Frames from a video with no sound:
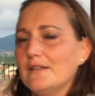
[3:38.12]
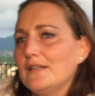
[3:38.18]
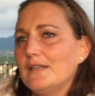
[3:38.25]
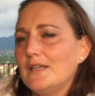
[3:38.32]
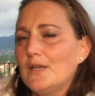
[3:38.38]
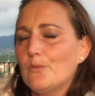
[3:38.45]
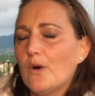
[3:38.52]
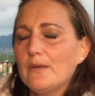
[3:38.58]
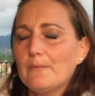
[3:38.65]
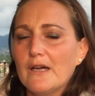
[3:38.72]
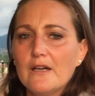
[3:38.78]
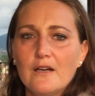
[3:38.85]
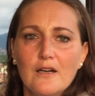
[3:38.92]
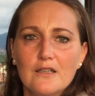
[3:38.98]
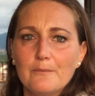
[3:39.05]
he won my
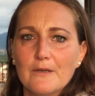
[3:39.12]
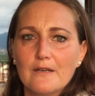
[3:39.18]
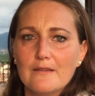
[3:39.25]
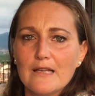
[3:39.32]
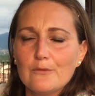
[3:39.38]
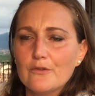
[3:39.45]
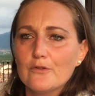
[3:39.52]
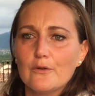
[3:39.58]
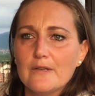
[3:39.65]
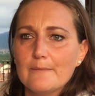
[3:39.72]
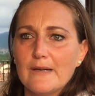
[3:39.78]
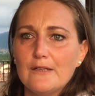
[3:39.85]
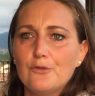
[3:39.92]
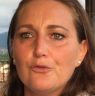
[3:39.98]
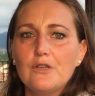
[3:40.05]
heart because that was always
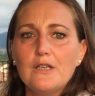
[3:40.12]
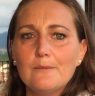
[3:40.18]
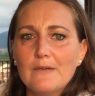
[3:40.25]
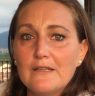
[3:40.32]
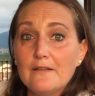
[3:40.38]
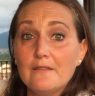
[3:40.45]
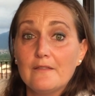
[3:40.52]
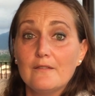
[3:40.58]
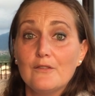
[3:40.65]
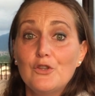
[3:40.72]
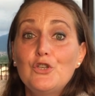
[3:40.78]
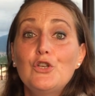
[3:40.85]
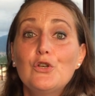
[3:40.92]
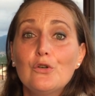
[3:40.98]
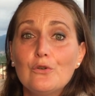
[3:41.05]
my dream. I didn't
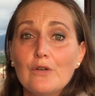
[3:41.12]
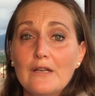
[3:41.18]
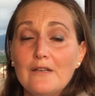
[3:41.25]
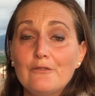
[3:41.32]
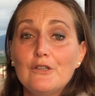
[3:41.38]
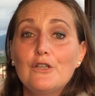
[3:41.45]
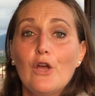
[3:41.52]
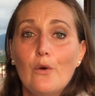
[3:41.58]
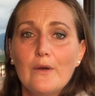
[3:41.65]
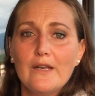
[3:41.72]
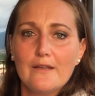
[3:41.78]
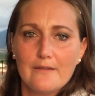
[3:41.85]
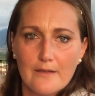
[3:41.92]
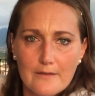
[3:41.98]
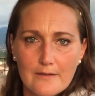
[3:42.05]
even know it
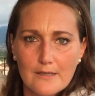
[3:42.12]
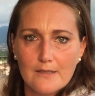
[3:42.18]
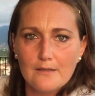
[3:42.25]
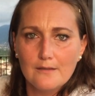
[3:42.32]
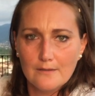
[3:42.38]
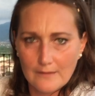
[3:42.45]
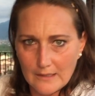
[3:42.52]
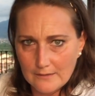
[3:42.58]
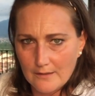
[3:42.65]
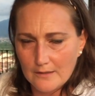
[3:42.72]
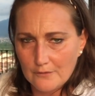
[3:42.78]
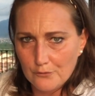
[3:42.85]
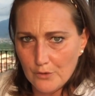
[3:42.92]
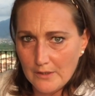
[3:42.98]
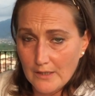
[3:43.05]
existed. That kind
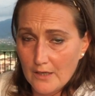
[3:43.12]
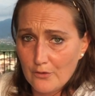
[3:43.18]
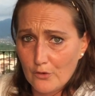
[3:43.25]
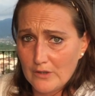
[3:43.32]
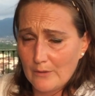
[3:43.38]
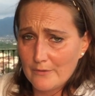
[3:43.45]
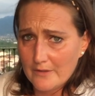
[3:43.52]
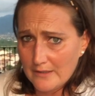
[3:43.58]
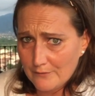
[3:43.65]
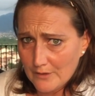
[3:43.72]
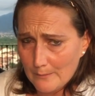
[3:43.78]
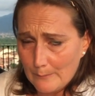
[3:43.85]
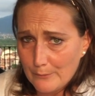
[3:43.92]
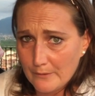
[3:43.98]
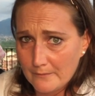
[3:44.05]
of training, I thought I was going to have to
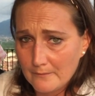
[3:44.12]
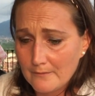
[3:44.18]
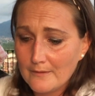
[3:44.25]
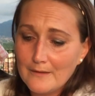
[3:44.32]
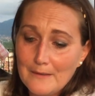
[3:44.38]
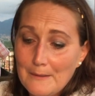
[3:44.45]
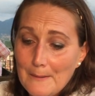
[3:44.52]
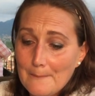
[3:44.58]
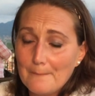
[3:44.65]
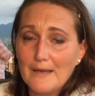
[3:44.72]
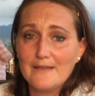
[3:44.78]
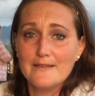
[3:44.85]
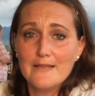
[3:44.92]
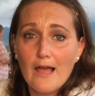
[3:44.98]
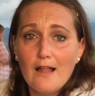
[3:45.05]
come up with it
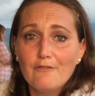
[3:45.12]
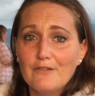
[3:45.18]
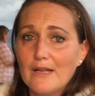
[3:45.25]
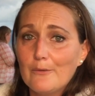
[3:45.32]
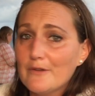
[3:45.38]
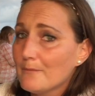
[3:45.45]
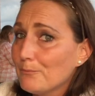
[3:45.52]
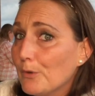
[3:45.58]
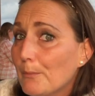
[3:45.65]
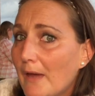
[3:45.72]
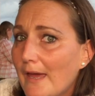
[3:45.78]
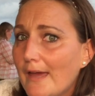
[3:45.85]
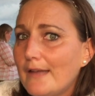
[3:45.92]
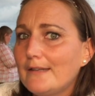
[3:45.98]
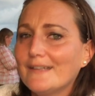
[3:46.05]
myself, and I wasn't
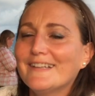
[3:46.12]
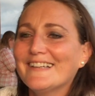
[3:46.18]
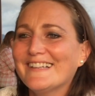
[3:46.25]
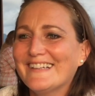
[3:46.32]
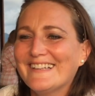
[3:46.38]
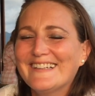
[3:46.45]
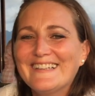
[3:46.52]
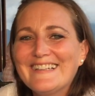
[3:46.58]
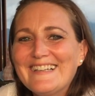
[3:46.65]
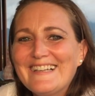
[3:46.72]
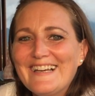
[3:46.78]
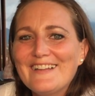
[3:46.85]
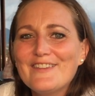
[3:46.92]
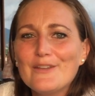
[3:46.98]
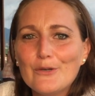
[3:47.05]
prepared.
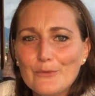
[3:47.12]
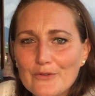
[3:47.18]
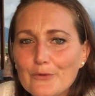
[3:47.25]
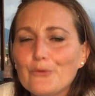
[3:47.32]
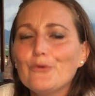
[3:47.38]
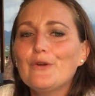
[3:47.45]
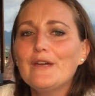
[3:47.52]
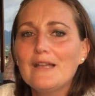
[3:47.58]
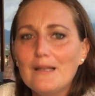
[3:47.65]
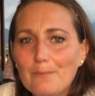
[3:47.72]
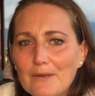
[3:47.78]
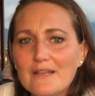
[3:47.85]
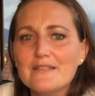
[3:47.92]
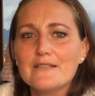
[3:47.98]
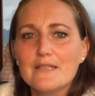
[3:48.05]
And so it was a real
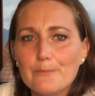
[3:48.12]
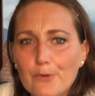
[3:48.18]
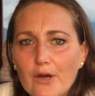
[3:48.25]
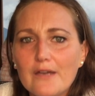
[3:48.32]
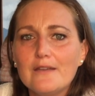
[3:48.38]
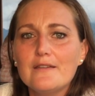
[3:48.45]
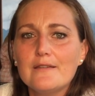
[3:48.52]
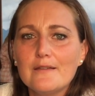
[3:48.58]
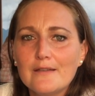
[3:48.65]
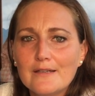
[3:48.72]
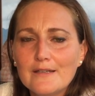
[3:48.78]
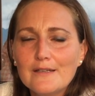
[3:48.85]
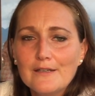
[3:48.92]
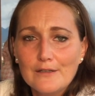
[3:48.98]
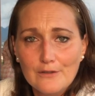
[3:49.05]
pleasant surprise
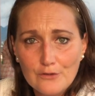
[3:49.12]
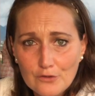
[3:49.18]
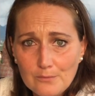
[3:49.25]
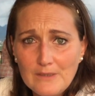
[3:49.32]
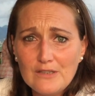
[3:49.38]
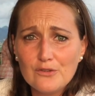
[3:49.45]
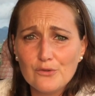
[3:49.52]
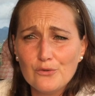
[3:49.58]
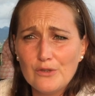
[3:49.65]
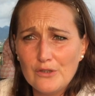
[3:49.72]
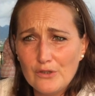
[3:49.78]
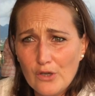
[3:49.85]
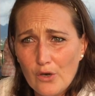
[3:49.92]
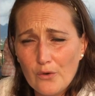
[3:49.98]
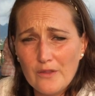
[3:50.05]
to meet Tarun
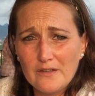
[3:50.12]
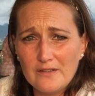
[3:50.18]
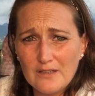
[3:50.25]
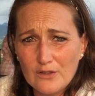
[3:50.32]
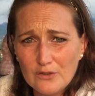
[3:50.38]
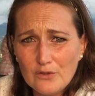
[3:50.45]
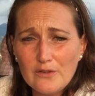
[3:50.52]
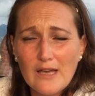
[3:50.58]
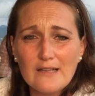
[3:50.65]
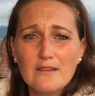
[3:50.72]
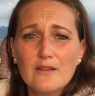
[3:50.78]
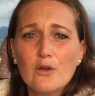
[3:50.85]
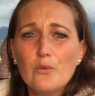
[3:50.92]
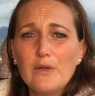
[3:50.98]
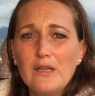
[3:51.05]
and know that he could do that.
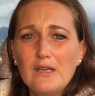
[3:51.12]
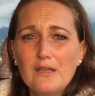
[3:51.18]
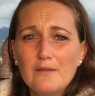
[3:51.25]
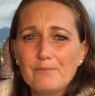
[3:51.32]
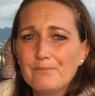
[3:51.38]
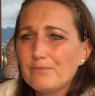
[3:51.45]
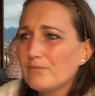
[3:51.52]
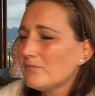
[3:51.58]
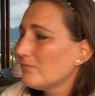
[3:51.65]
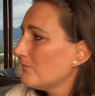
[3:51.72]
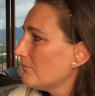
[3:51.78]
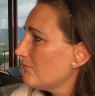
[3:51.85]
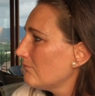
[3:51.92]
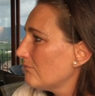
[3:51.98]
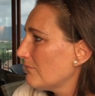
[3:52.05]
So we
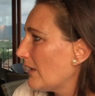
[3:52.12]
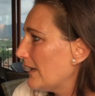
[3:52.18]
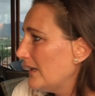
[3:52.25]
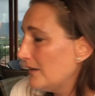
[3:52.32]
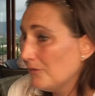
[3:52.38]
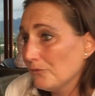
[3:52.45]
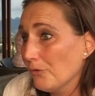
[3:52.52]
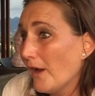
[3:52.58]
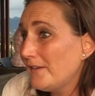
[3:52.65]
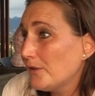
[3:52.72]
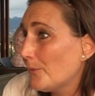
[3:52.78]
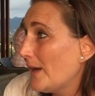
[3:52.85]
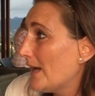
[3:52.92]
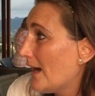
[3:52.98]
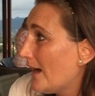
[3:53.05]
right
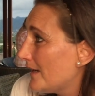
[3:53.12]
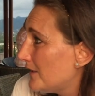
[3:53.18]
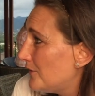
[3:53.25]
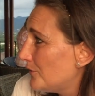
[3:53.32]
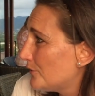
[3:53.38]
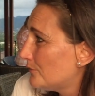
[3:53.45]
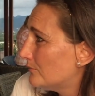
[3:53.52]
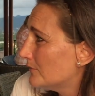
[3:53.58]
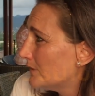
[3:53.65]
away hired you.